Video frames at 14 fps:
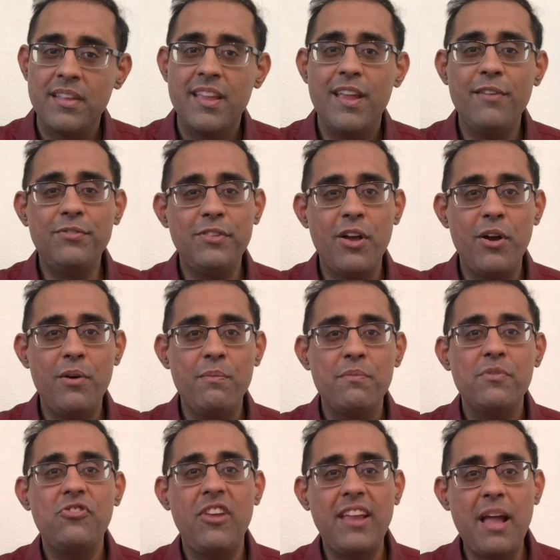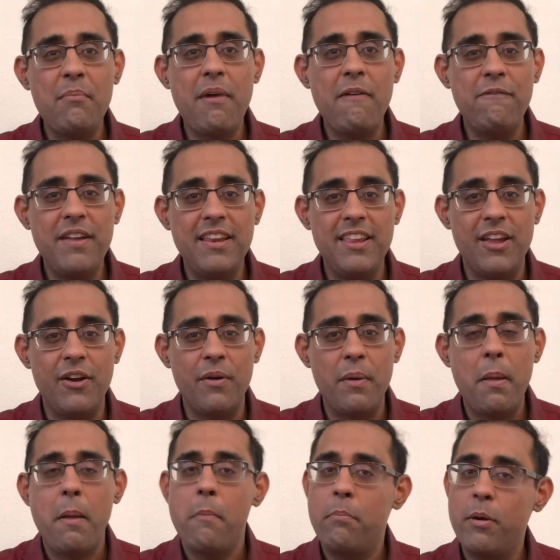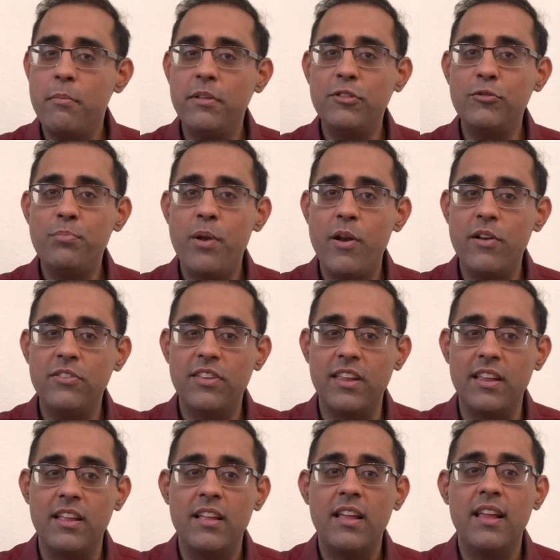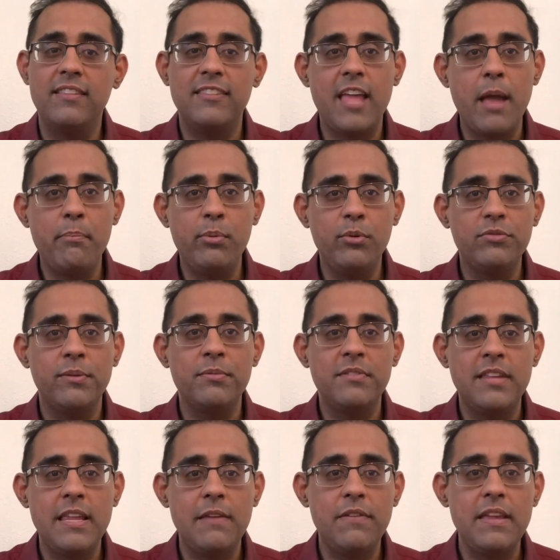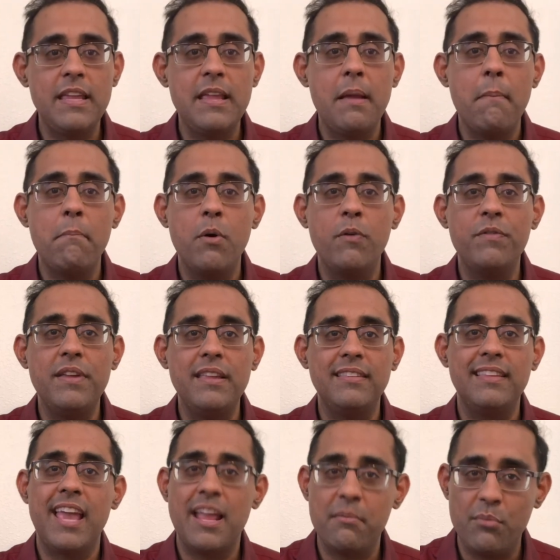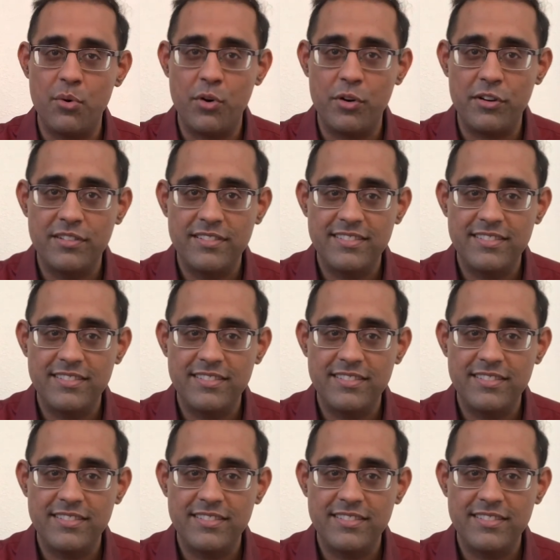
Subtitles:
If so, check out my video, Permissive Parenting, Examples from TV, Movies, and More.